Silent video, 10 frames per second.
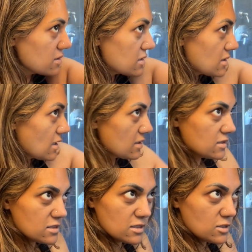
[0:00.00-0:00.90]

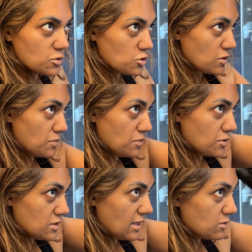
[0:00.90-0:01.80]
stylist is usually
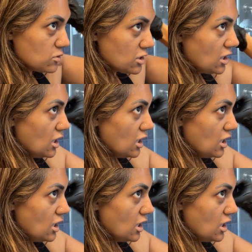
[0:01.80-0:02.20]
booked out.